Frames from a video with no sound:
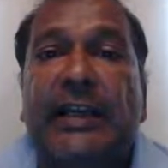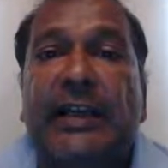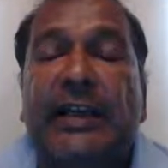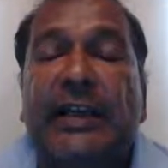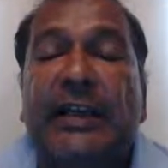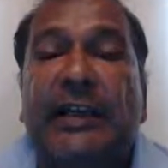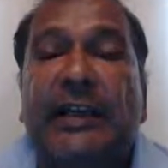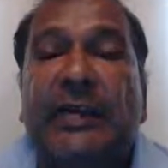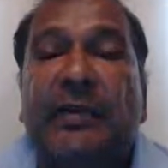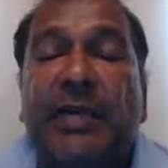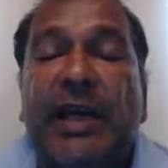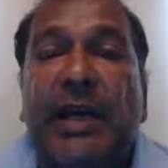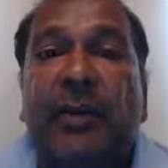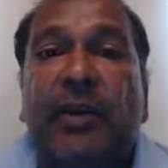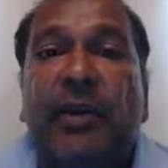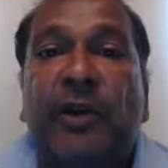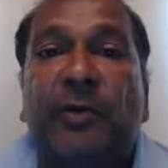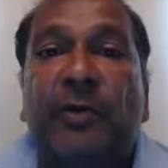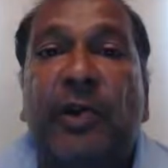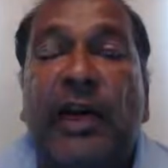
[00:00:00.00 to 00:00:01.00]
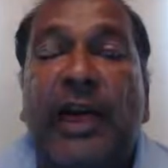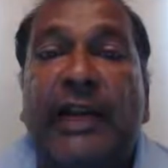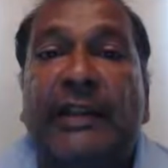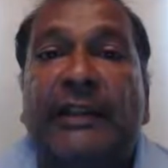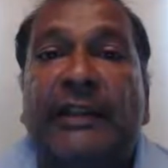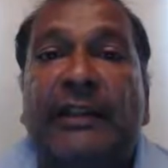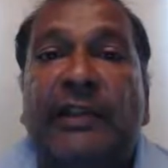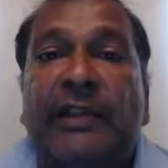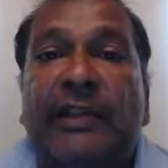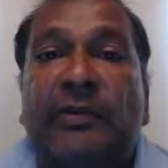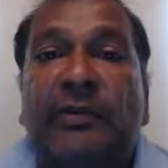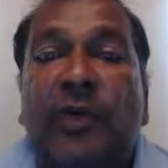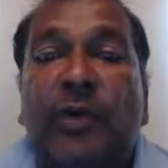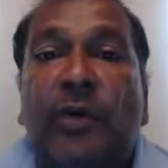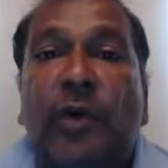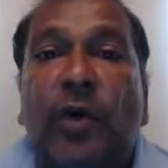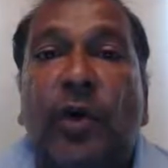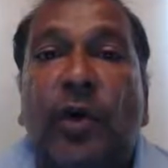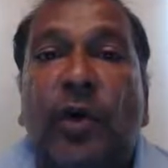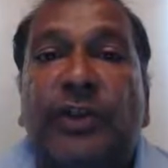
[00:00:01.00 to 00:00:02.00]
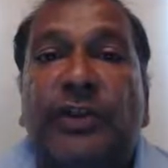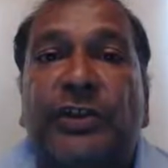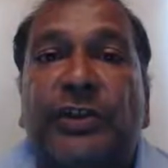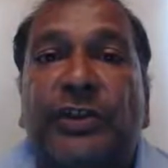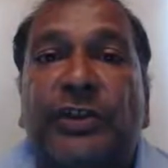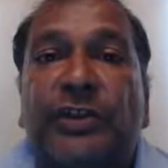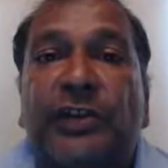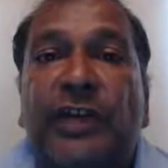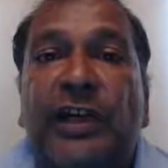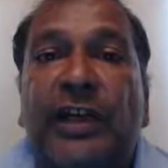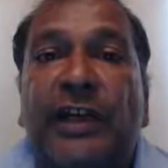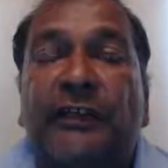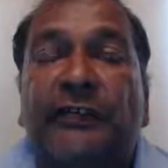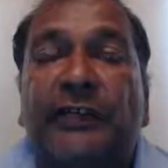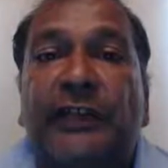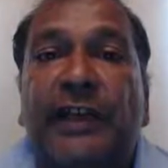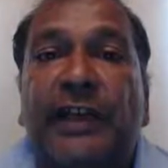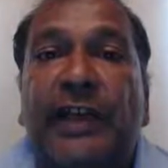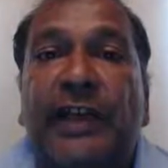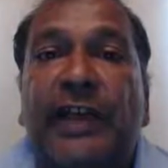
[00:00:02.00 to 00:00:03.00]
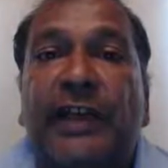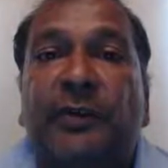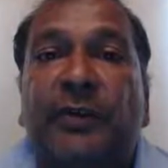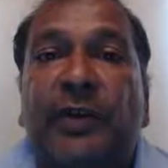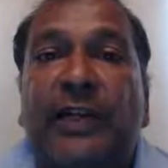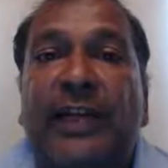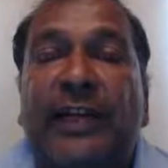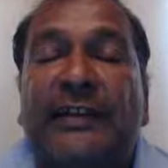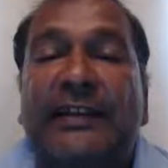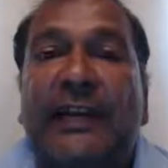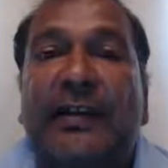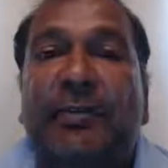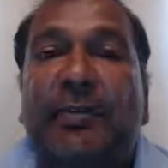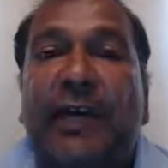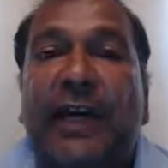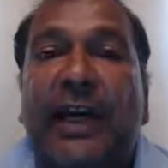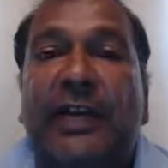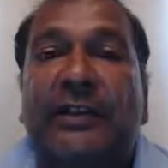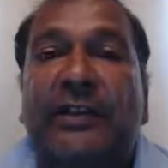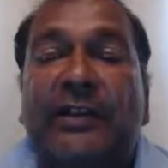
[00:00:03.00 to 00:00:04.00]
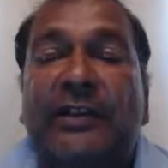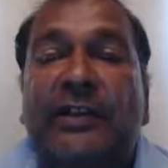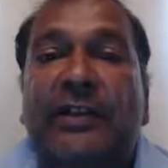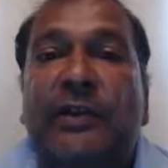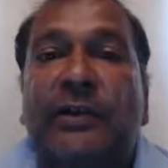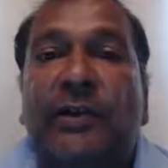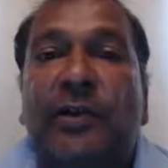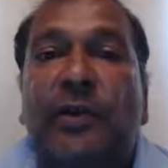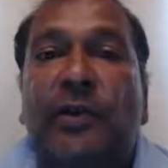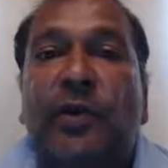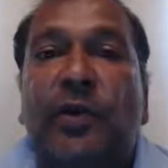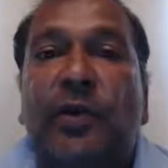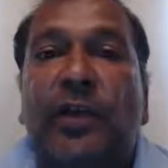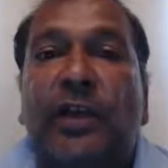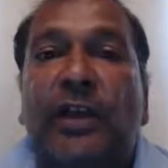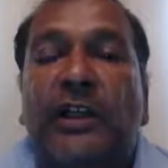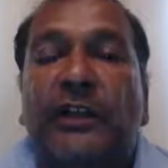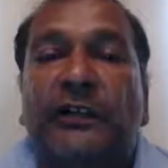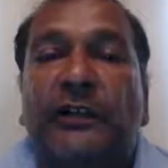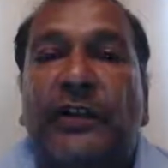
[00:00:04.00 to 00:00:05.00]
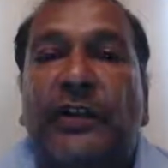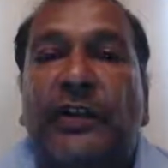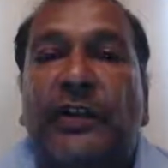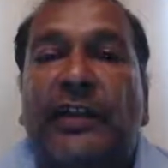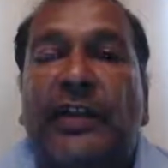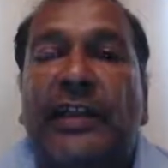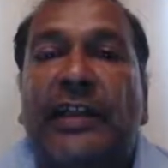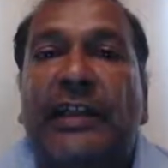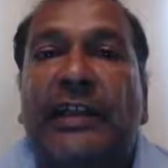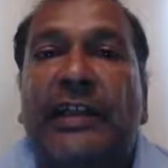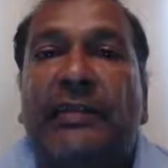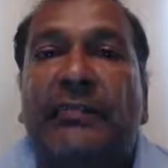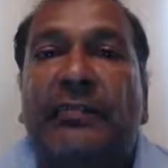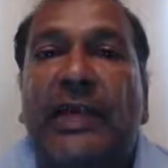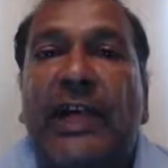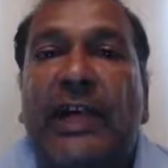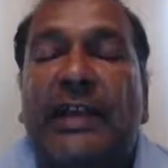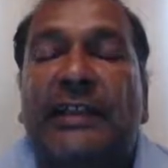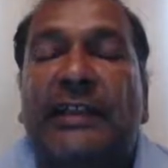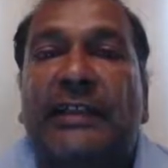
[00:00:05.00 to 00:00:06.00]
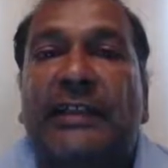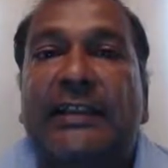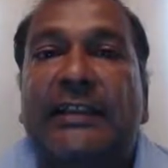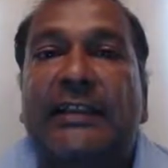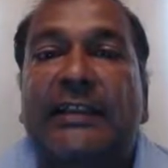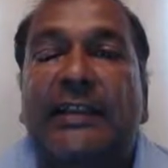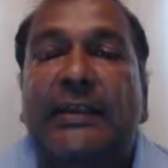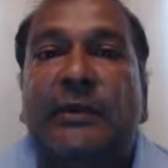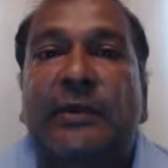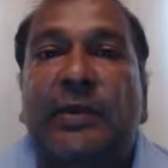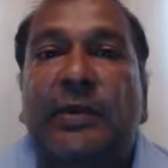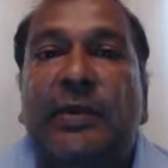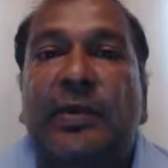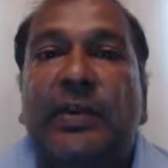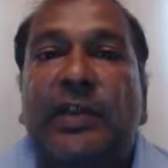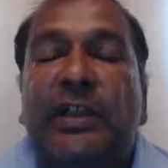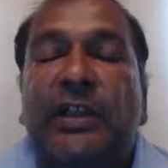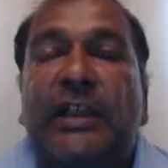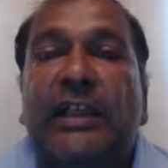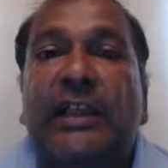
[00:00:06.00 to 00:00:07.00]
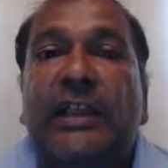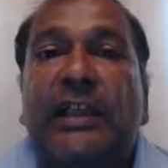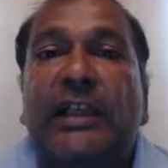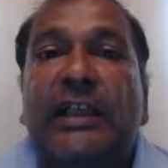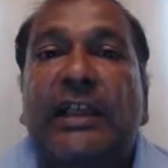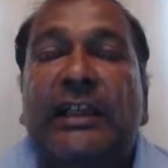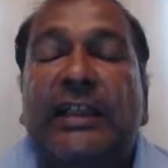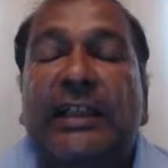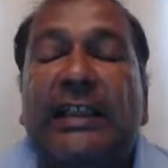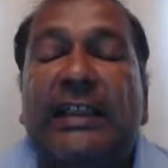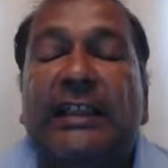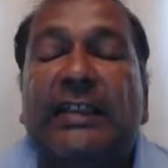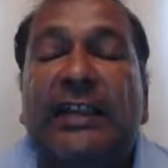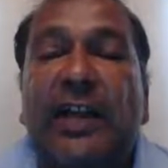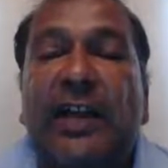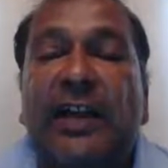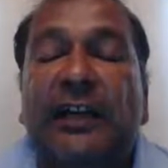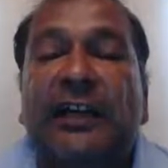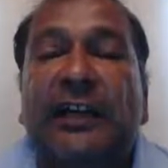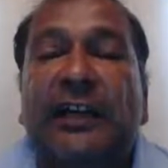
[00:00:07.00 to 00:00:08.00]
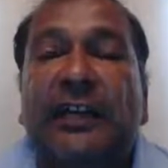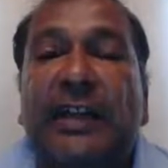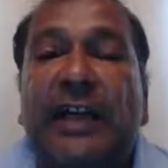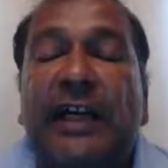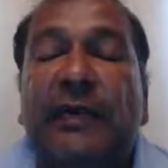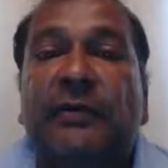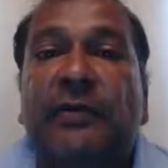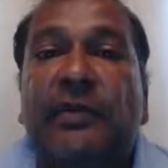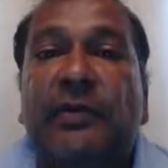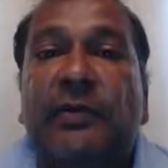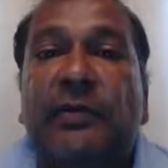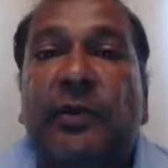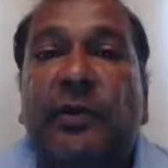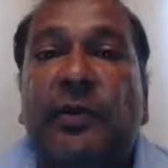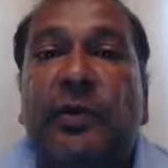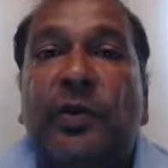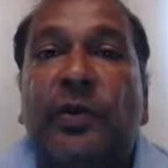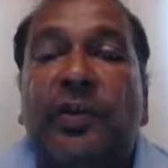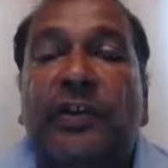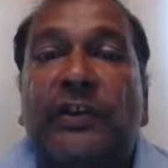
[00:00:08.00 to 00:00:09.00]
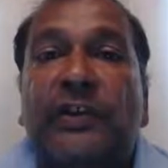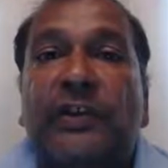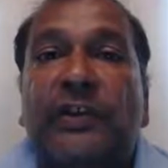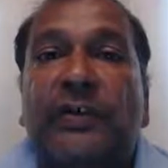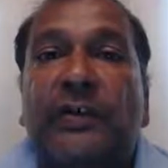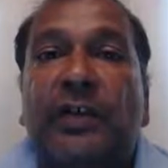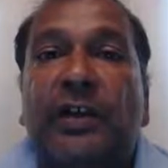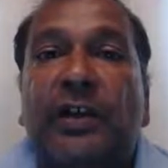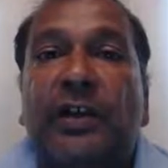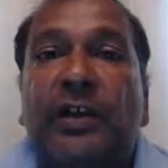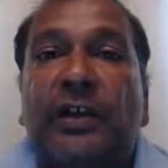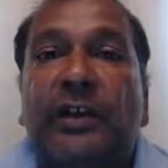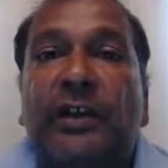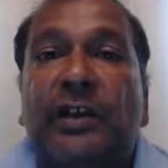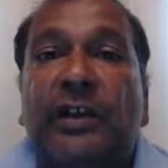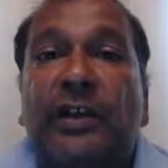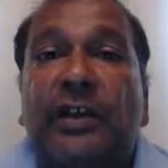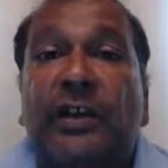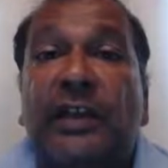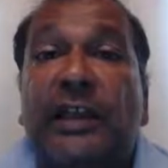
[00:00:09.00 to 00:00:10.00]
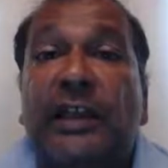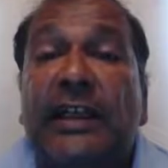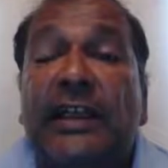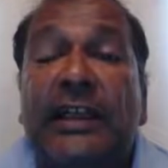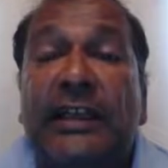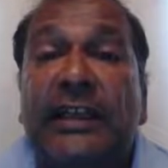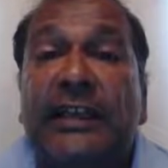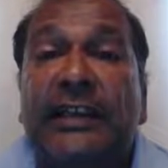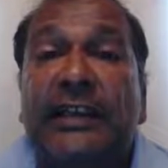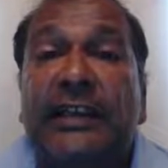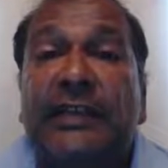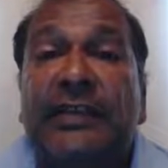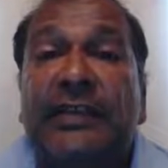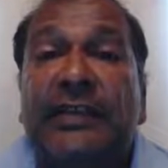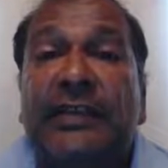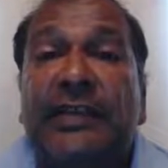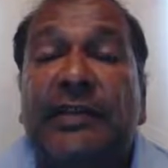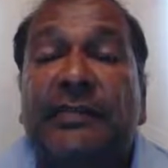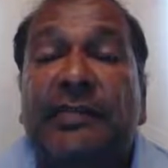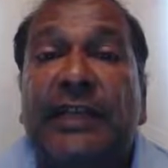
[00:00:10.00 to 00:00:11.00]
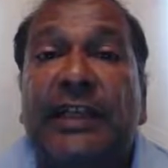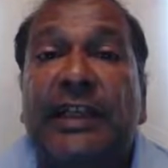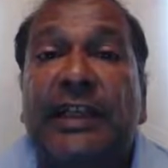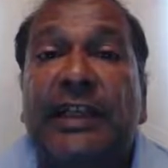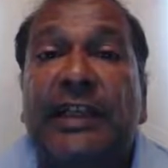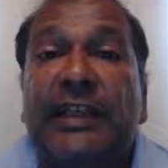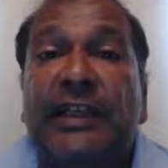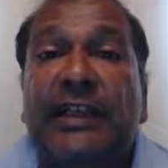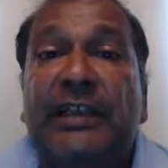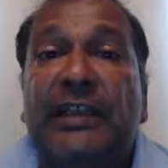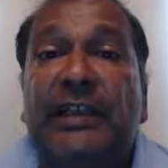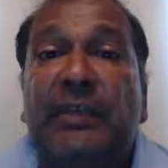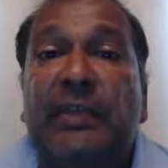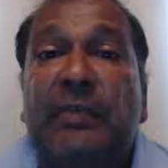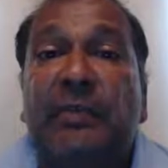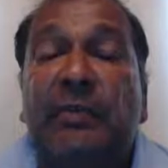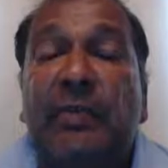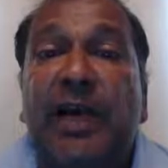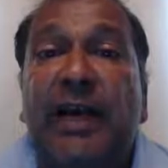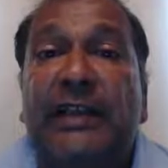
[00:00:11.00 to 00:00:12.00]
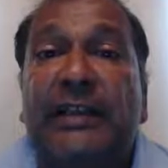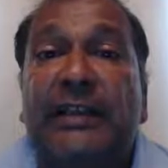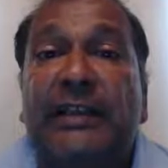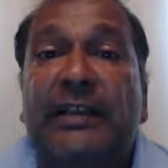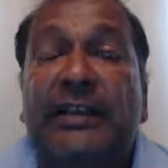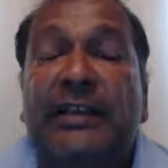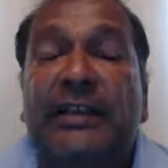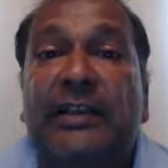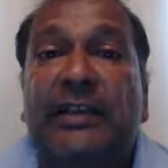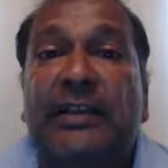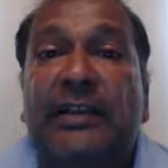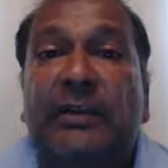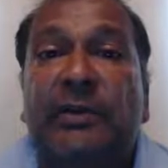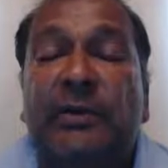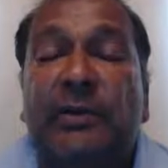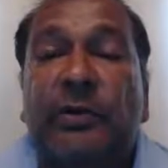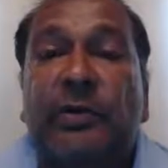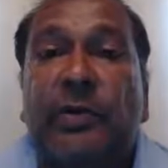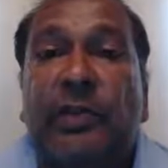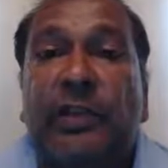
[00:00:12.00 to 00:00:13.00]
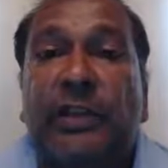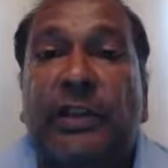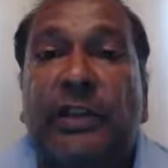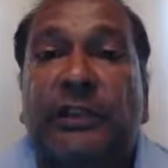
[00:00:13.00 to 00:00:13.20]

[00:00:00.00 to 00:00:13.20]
to be able to practically reward yourself. And when I say practically reward, you're thinking monetary reward. There's other types of rewards as well, in addition to being monetarily rewarded.